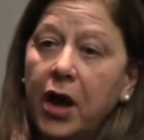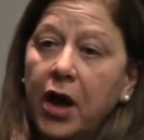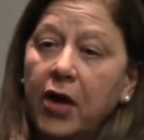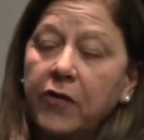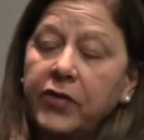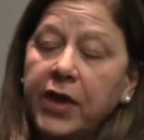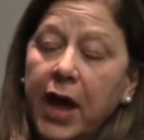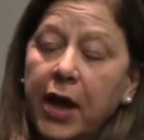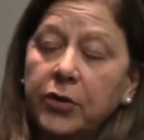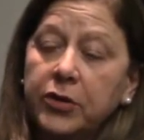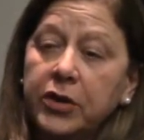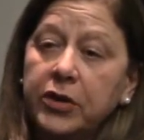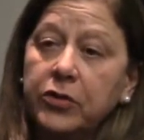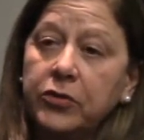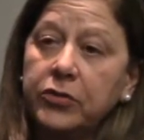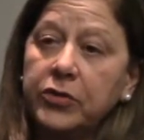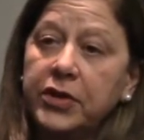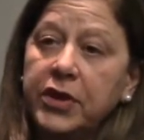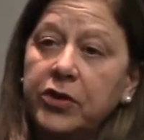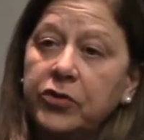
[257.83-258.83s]
of
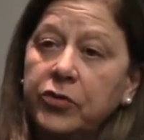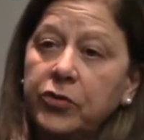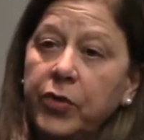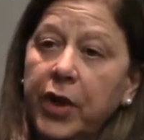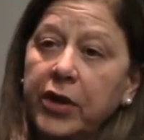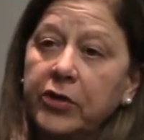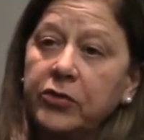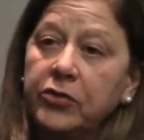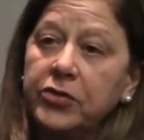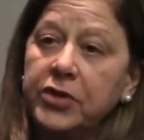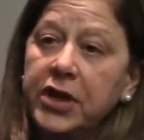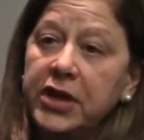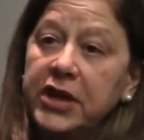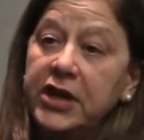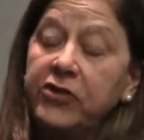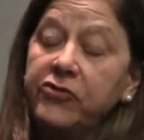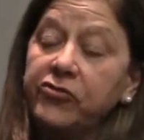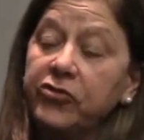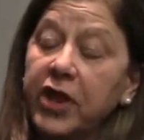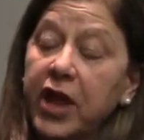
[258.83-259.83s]
counselors and directors at
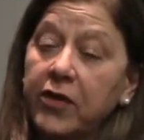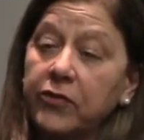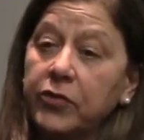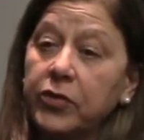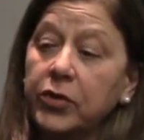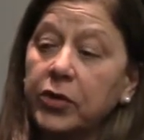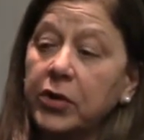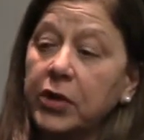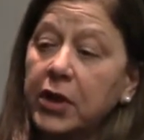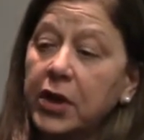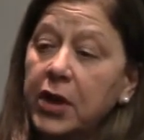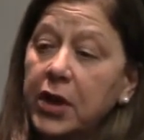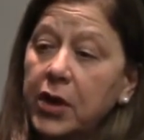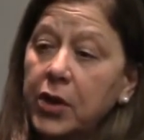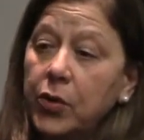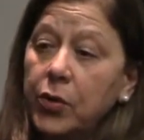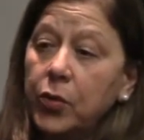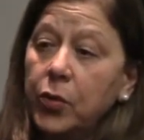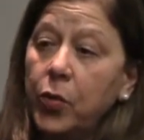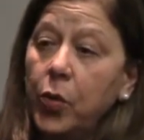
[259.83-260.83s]
each level
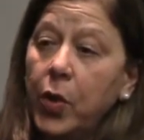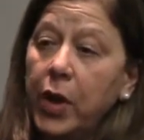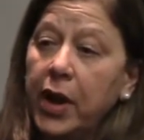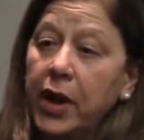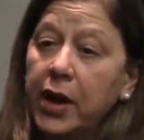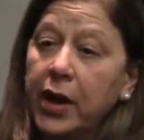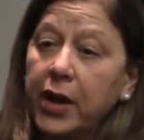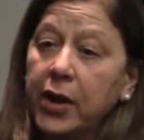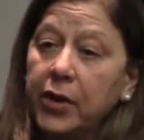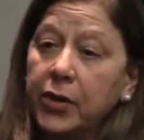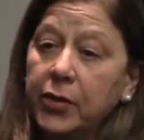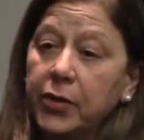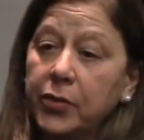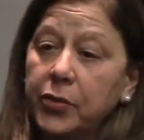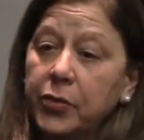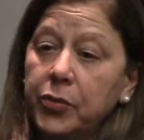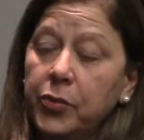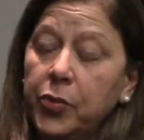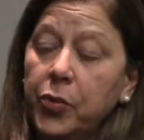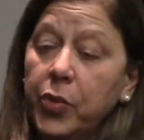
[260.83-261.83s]
where
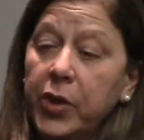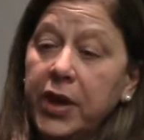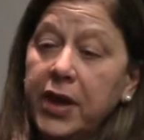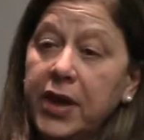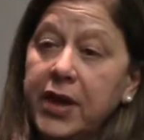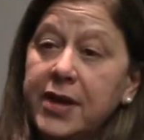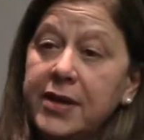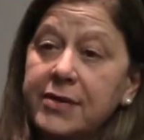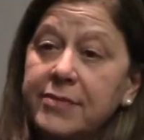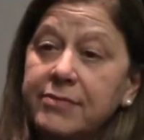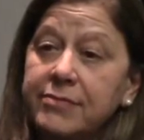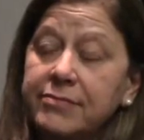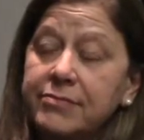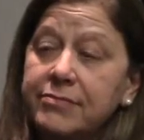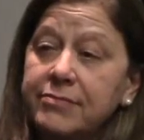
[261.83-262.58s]
we